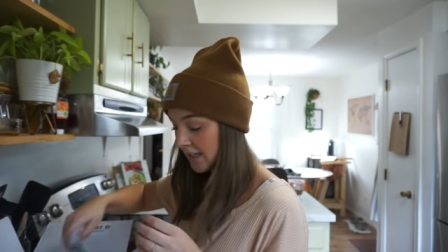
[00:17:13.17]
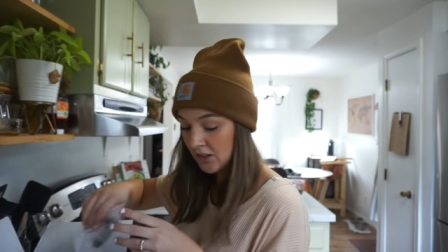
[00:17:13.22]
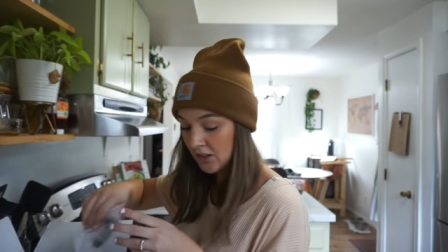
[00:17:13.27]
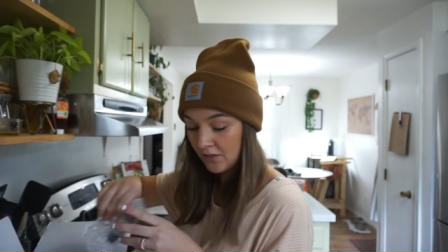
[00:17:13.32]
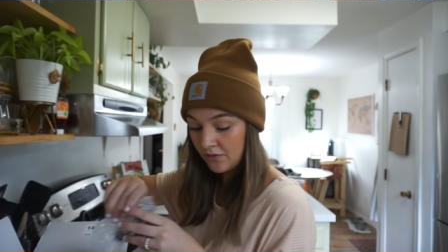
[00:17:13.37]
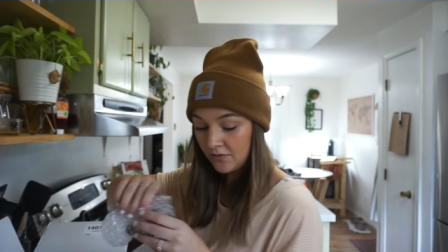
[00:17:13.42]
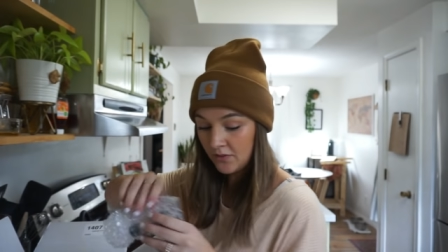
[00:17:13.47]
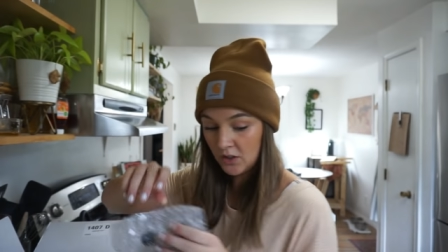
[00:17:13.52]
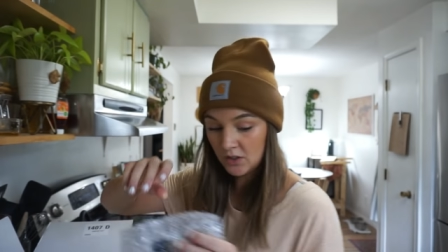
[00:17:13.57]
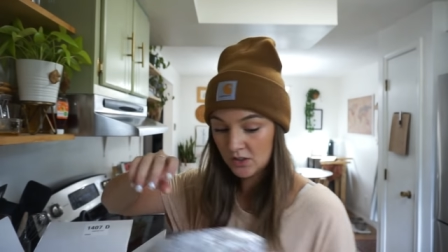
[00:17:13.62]
the
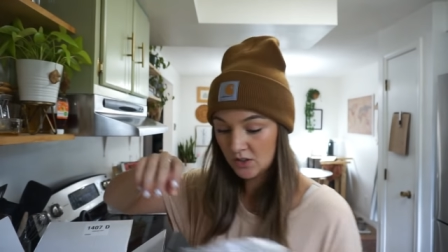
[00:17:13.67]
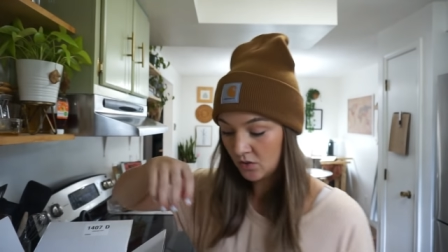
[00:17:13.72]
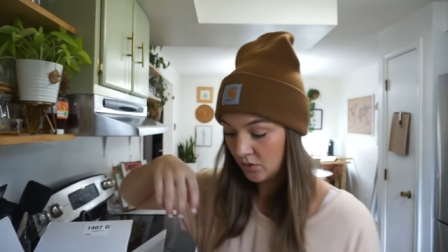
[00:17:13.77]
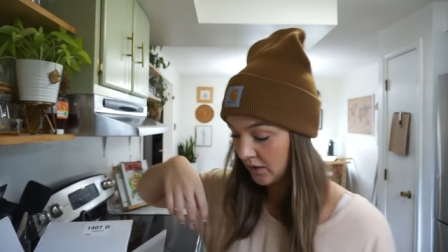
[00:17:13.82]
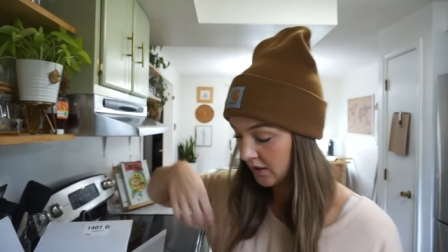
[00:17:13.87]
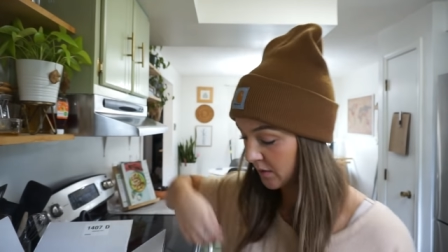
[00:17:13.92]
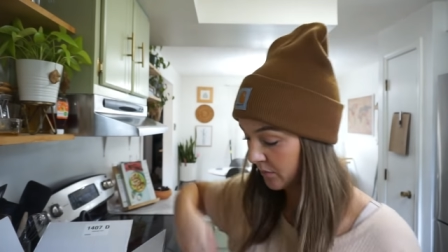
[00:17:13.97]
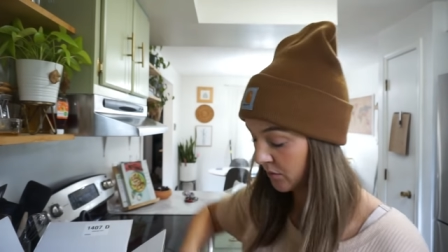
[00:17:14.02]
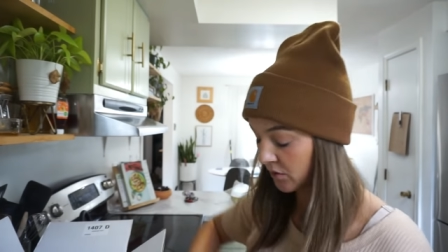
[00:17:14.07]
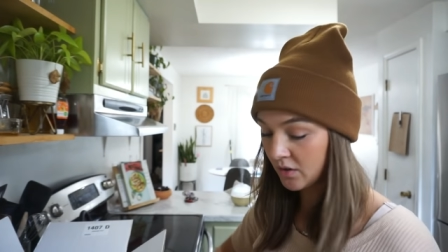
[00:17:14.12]
first
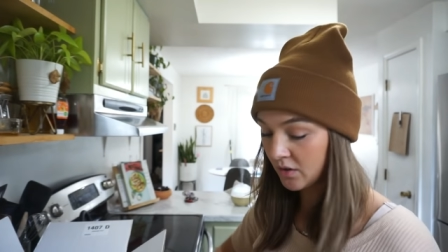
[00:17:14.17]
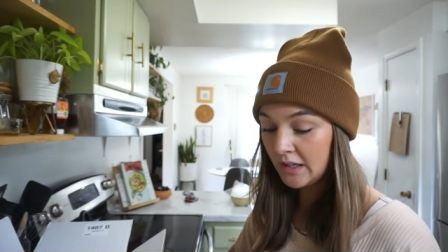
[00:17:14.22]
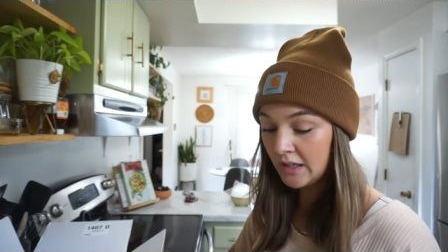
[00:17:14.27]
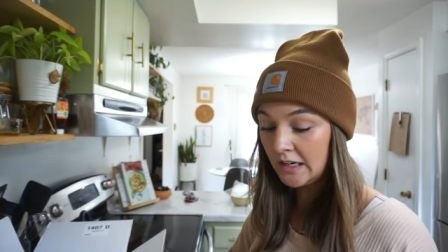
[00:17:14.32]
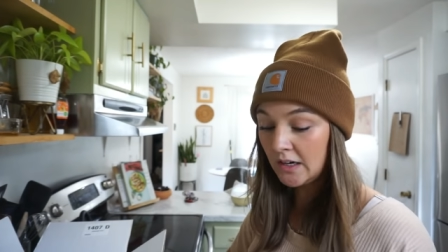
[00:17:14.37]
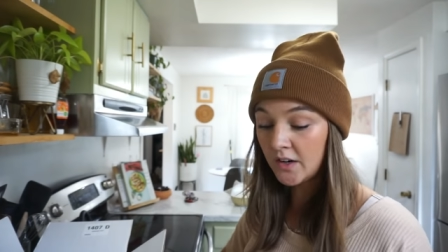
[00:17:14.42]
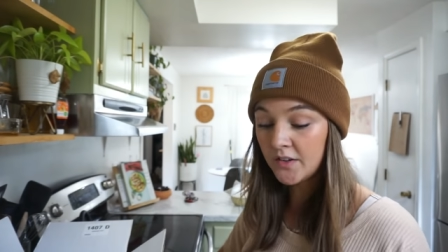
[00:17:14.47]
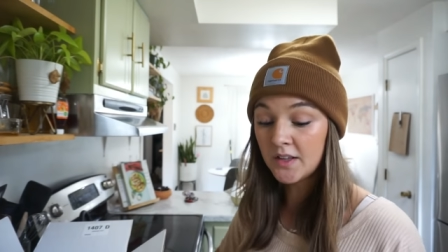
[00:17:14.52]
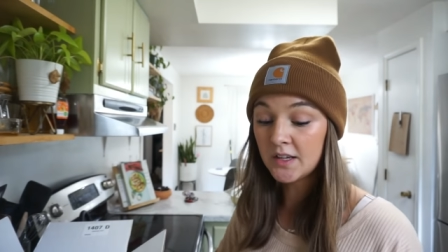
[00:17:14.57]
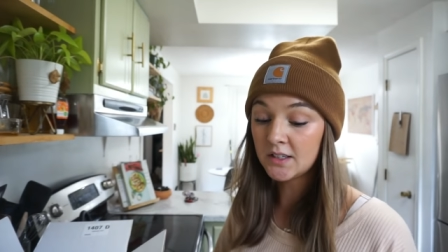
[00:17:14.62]
toilet bowl
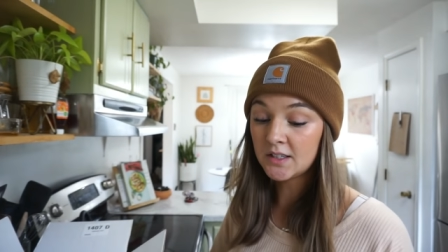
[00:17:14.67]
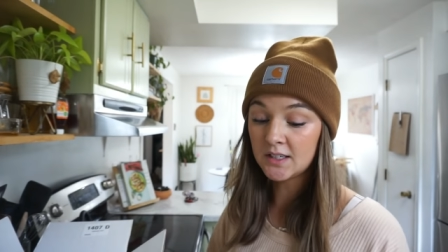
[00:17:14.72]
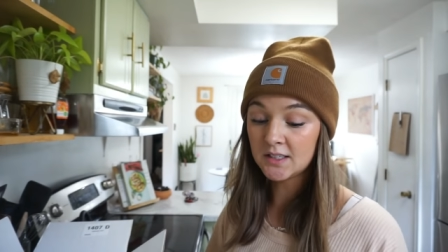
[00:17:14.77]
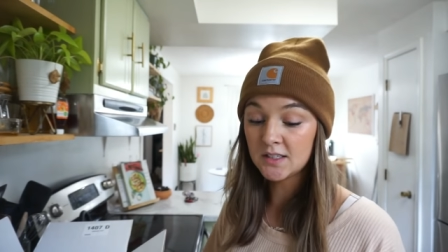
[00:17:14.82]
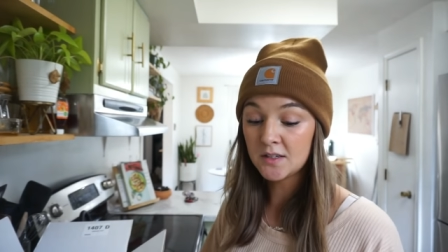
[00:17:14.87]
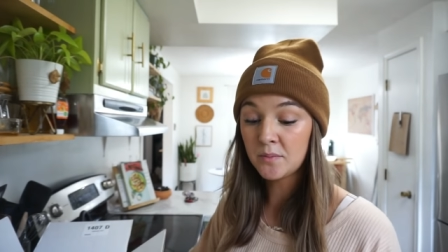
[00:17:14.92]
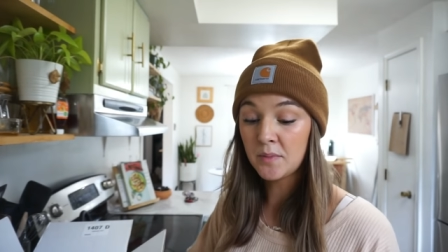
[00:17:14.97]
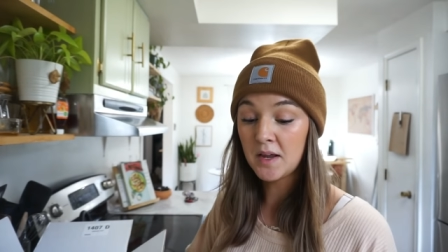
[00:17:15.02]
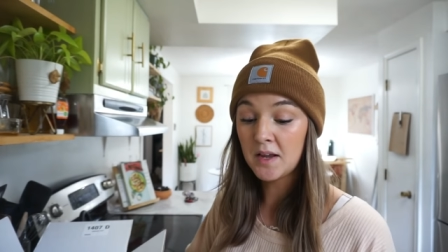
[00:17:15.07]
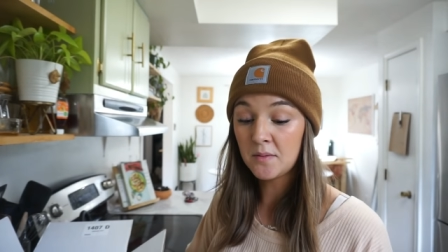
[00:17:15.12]
cleaner that
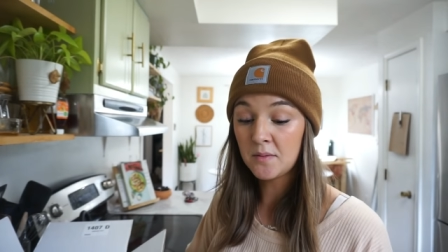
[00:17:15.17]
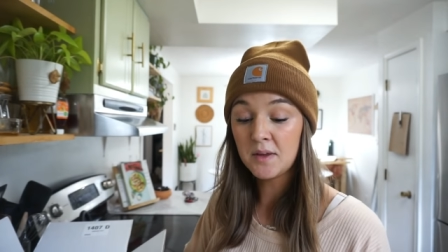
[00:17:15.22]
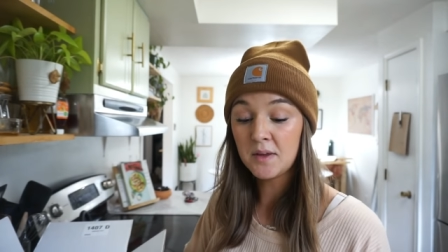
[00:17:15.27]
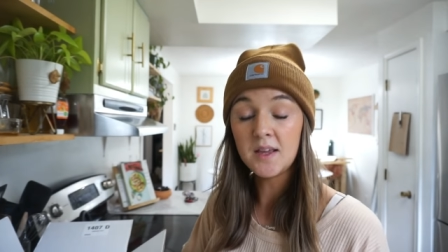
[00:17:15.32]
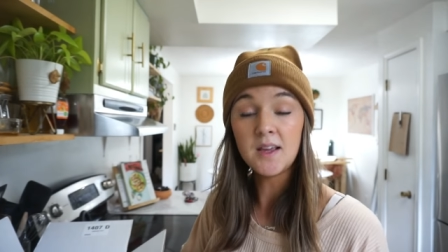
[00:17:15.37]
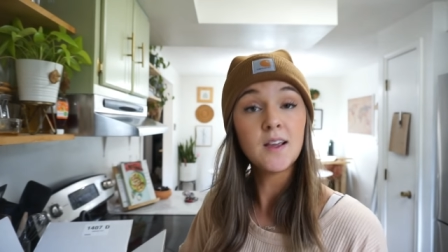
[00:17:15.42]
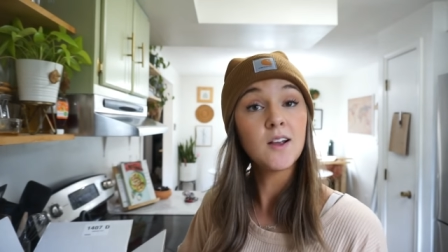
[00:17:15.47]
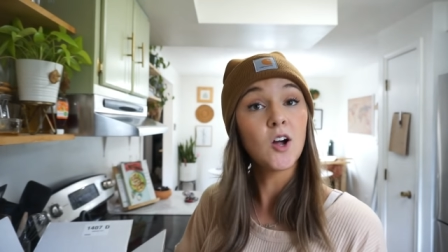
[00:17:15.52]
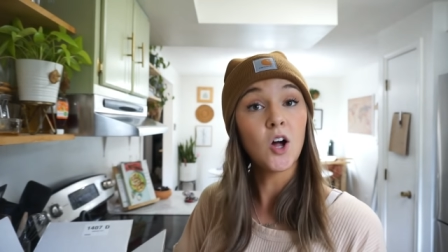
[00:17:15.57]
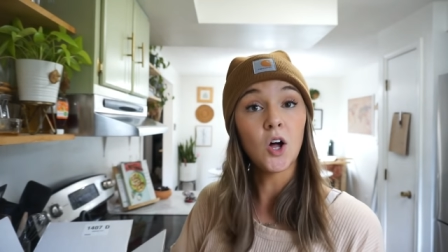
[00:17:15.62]
doesn't make
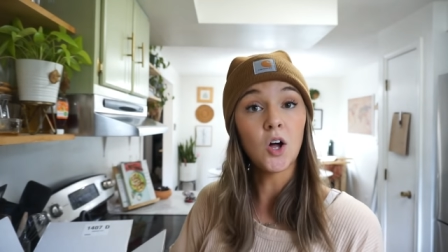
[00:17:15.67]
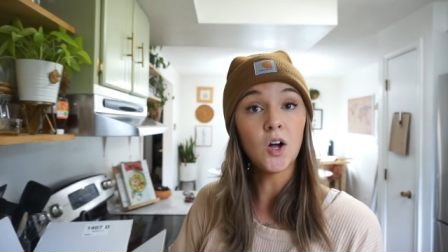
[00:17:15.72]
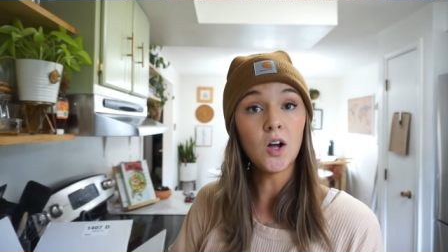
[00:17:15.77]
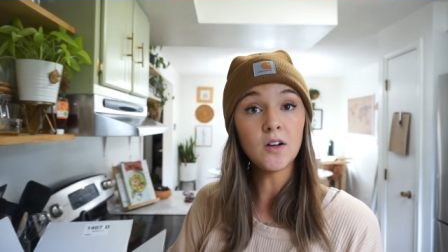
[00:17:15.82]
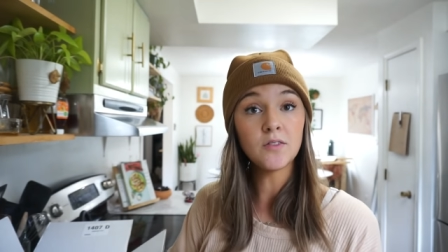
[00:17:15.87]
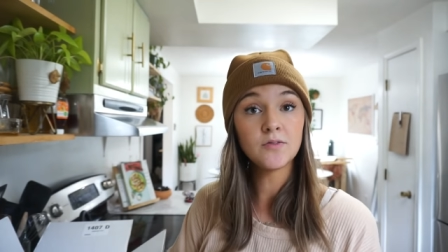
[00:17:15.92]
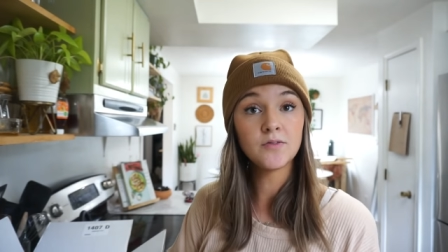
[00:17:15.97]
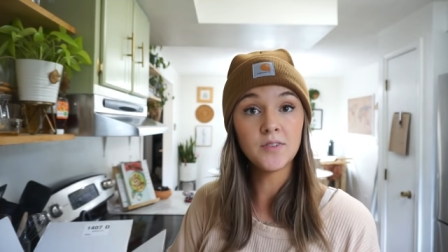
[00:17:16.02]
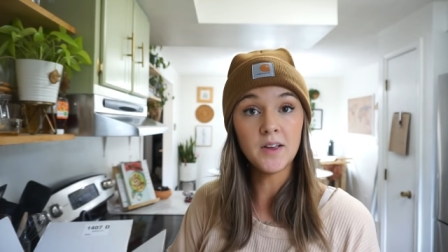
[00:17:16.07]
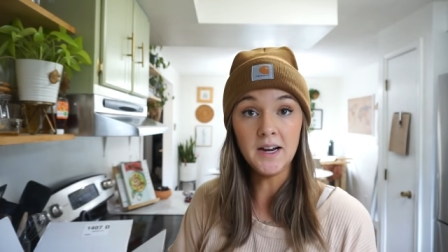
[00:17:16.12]
me cough